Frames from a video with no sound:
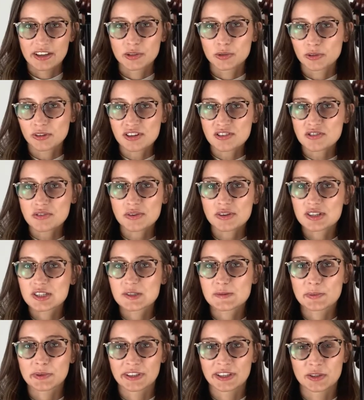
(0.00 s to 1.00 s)
In order to
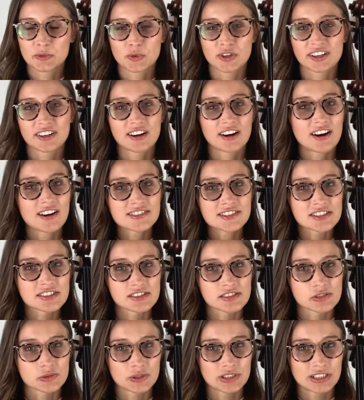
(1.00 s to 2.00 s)
explain what causes
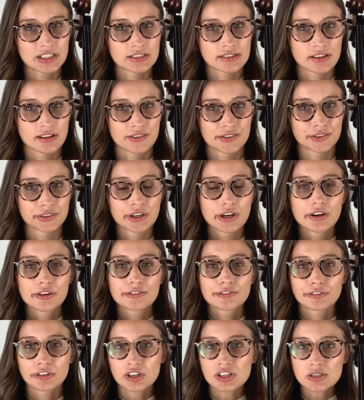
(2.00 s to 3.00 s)
a squeaky sound,
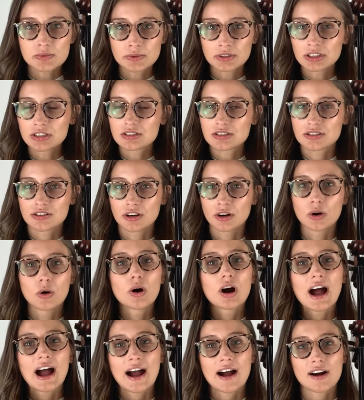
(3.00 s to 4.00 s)
first we need to know
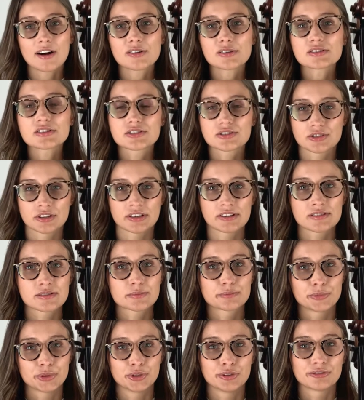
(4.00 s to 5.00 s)
how strings
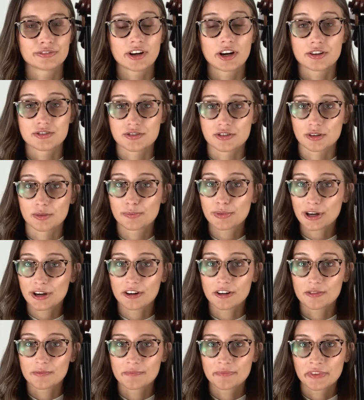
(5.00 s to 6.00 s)
move under a
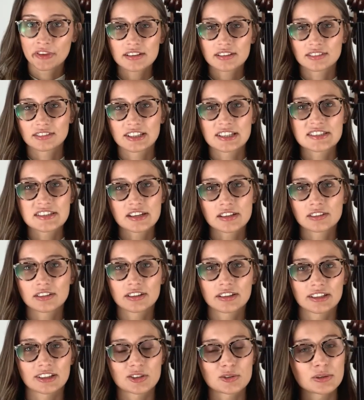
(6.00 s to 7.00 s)
bow. Let's take a
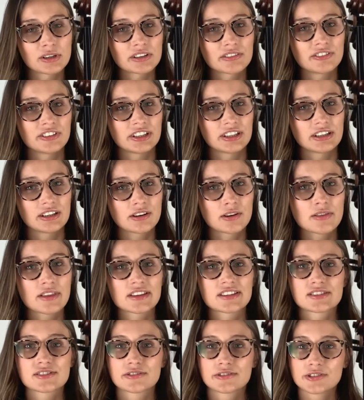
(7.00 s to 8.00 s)
look at a quick video
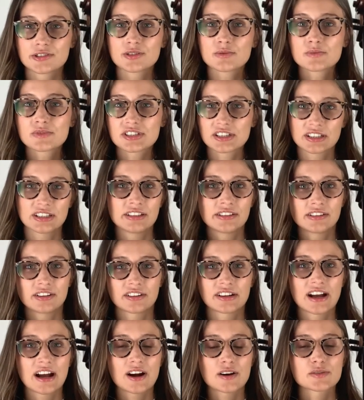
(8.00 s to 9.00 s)
that zooms in
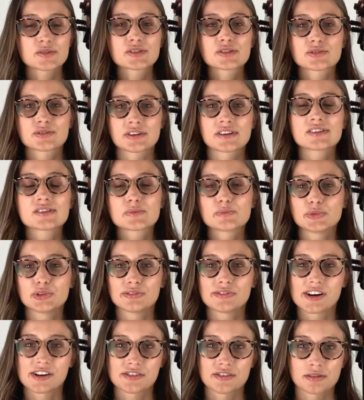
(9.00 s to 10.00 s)
on how strings
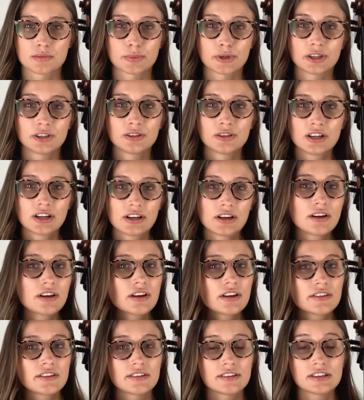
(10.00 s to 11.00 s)
move under the bow.
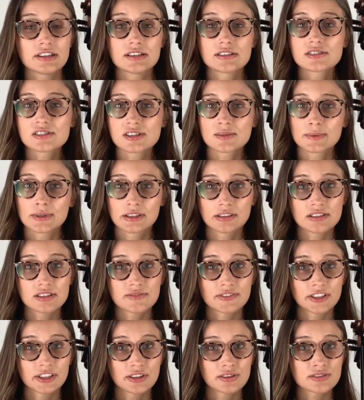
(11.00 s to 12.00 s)
The instrument in this
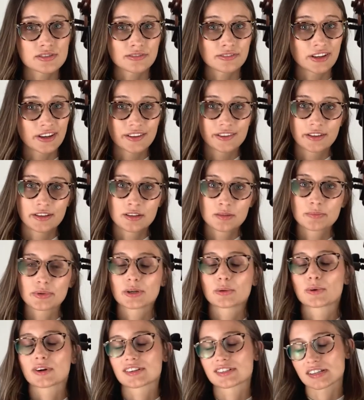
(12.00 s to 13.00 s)
video is a violin, but
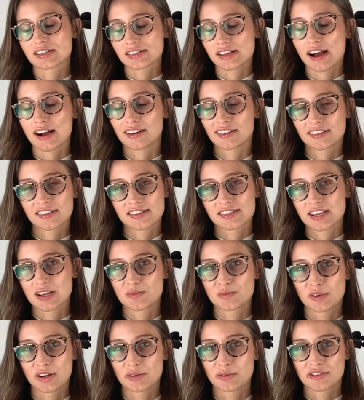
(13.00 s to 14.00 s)
it works exactly the
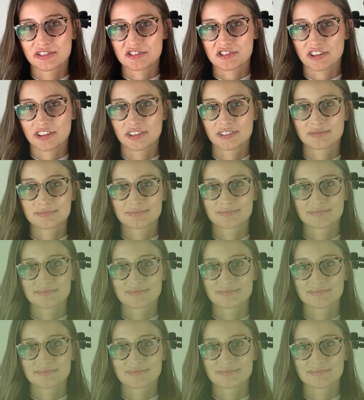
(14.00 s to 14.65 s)
same way with a cello.